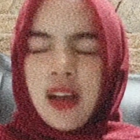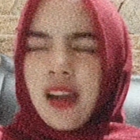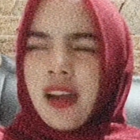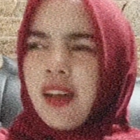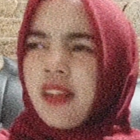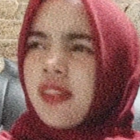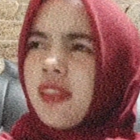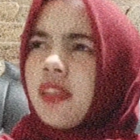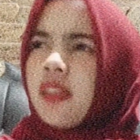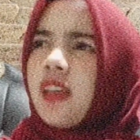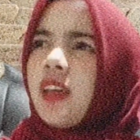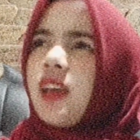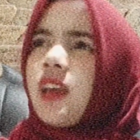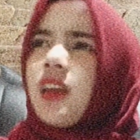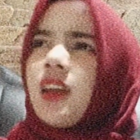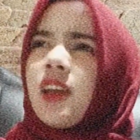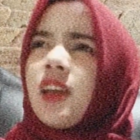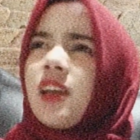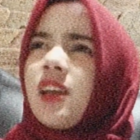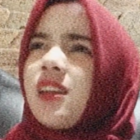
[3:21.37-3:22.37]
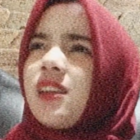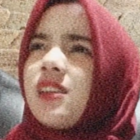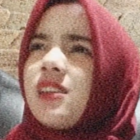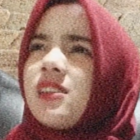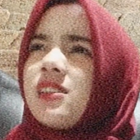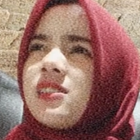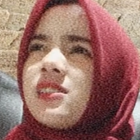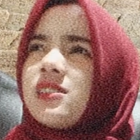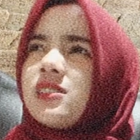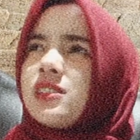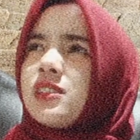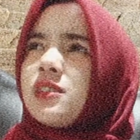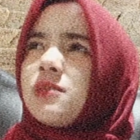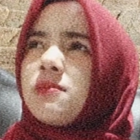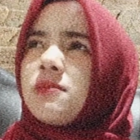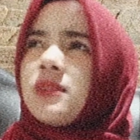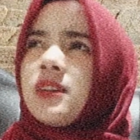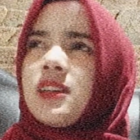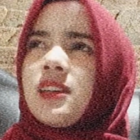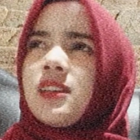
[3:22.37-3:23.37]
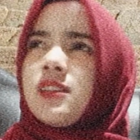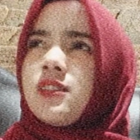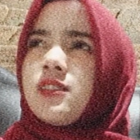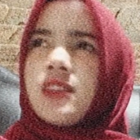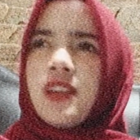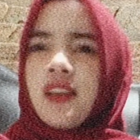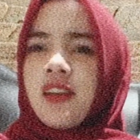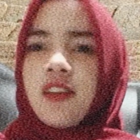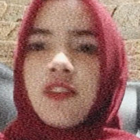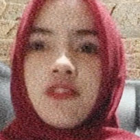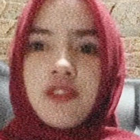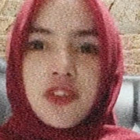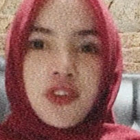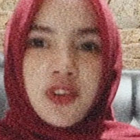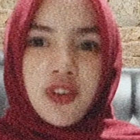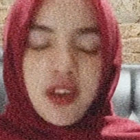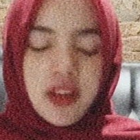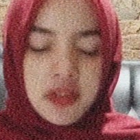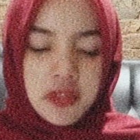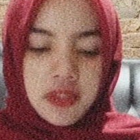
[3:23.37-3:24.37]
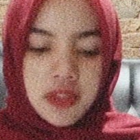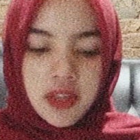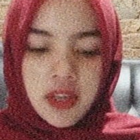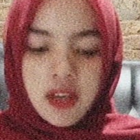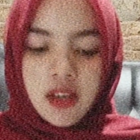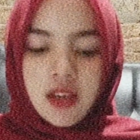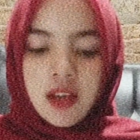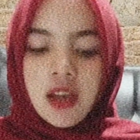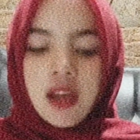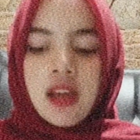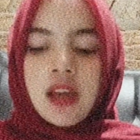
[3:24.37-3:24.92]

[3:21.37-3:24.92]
I think it is in my second video, I think.